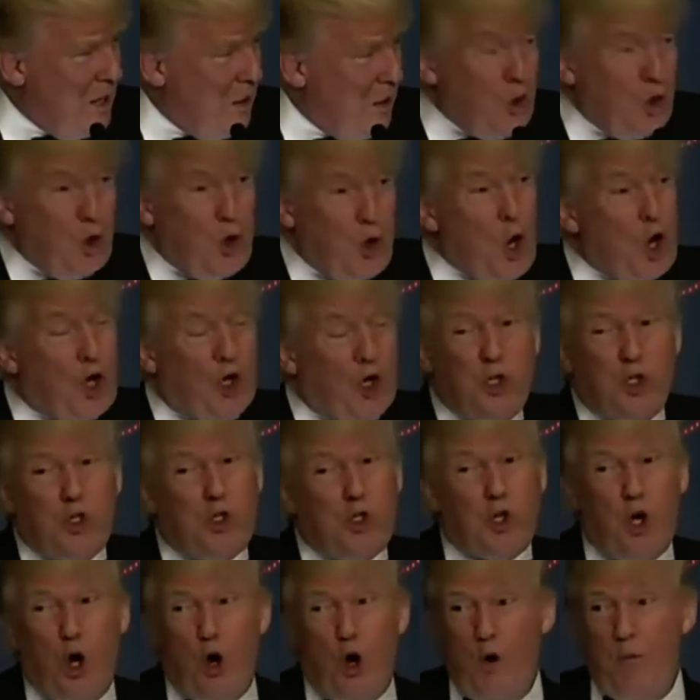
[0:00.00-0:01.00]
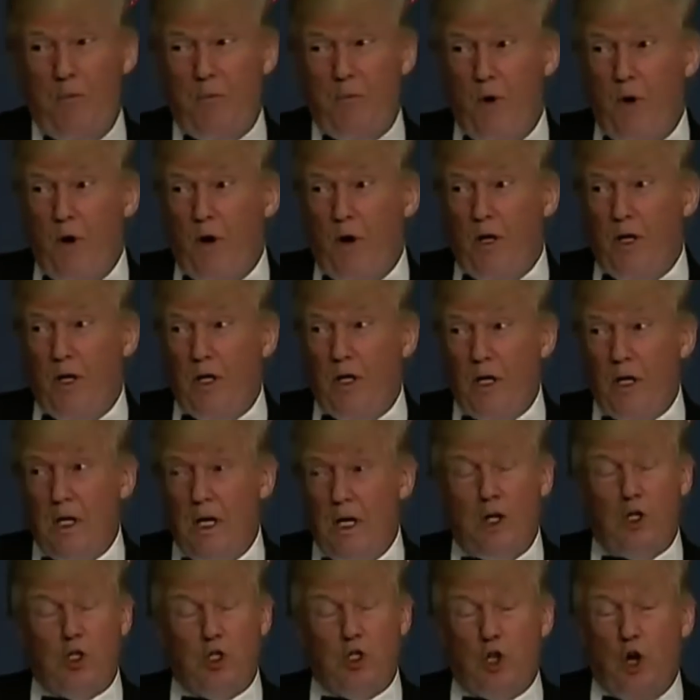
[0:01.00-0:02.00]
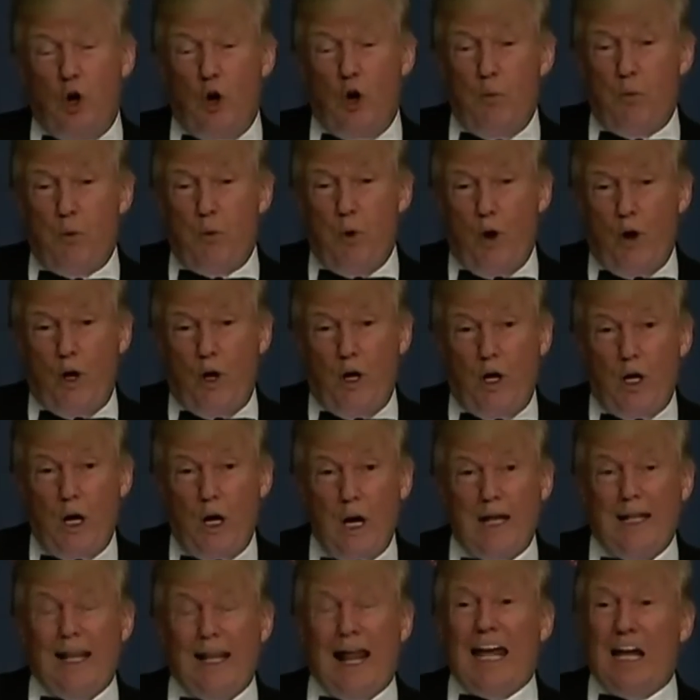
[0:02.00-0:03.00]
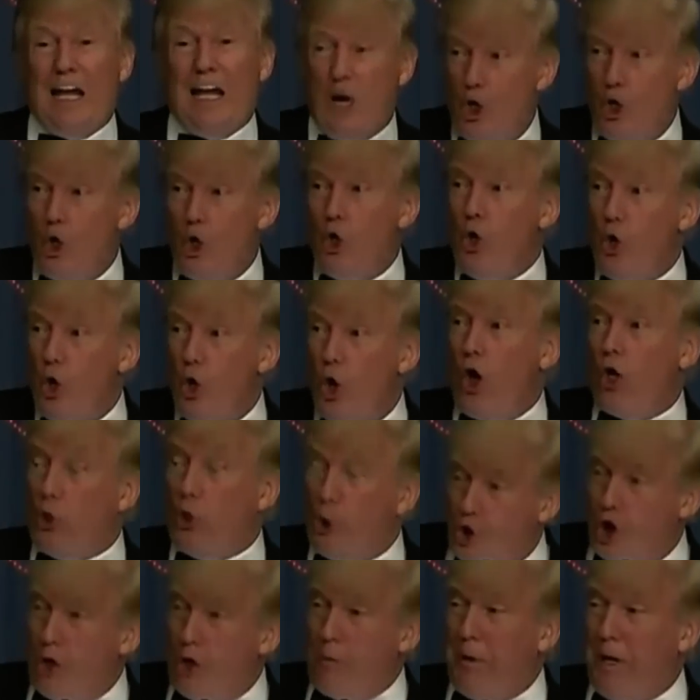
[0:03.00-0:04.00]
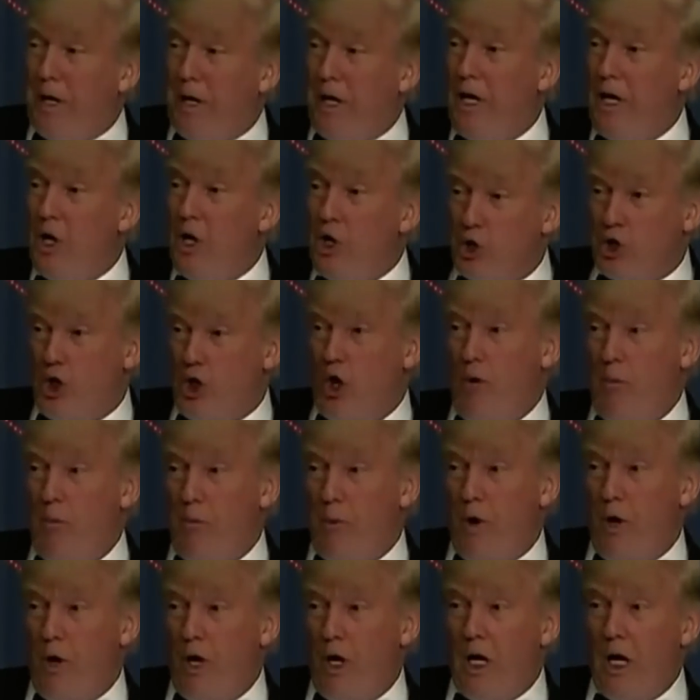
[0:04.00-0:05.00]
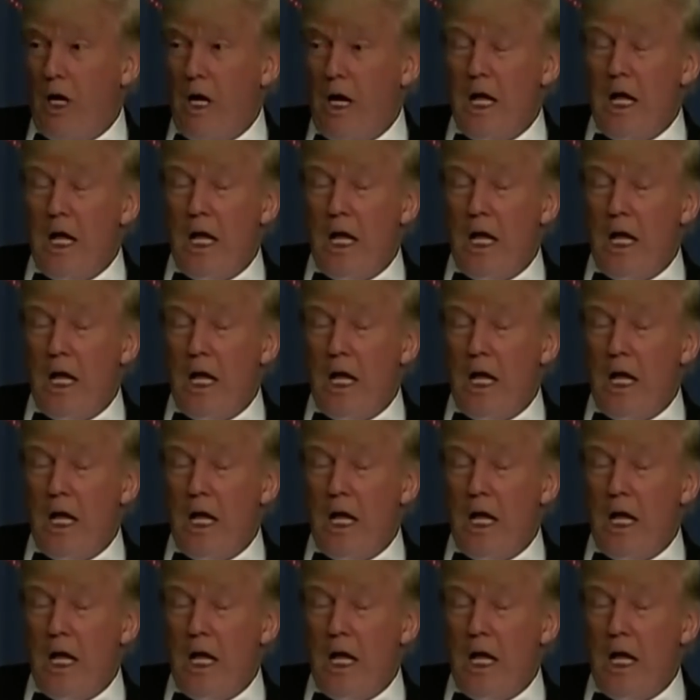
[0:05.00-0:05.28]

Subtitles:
New York is so important. It's so important. Like New York should be so important.